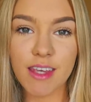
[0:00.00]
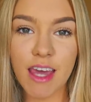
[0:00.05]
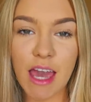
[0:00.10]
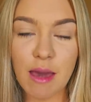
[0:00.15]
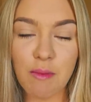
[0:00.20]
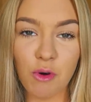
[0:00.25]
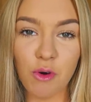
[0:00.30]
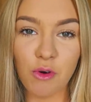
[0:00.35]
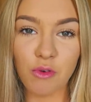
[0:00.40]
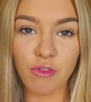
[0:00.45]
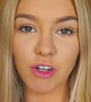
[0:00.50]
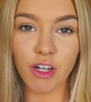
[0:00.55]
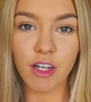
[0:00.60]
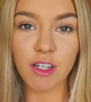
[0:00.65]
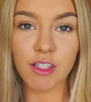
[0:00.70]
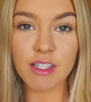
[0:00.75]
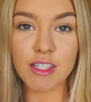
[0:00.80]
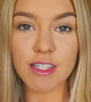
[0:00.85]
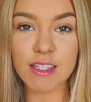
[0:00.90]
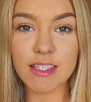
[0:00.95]
came
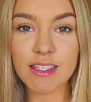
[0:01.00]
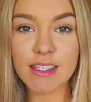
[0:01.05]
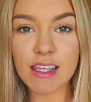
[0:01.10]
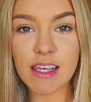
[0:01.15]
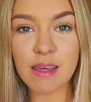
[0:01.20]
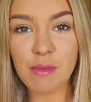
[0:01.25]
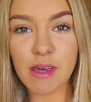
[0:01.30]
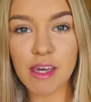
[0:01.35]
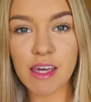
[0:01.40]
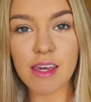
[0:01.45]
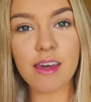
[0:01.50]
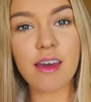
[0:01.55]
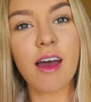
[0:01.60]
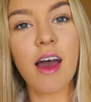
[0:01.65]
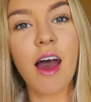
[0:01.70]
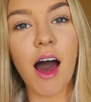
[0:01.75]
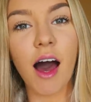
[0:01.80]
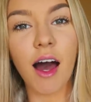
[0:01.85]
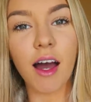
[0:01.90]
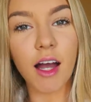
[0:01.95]
over to see me
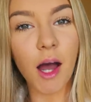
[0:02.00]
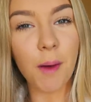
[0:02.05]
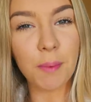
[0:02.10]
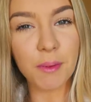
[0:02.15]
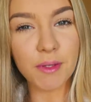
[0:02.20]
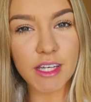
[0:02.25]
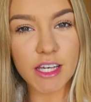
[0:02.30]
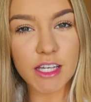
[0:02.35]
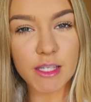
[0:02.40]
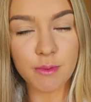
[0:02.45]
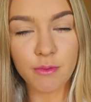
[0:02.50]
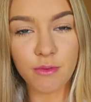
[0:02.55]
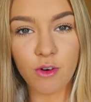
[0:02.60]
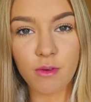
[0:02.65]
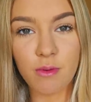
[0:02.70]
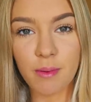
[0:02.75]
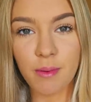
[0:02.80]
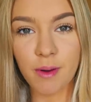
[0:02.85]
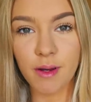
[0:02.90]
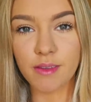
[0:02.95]
a couple days before
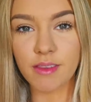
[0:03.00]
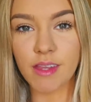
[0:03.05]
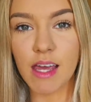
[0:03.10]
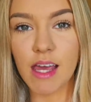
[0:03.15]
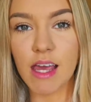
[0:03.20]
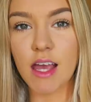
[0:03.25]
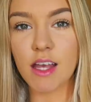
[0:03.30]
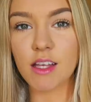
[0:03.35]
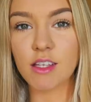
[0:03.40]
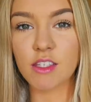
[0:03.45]
my birthday,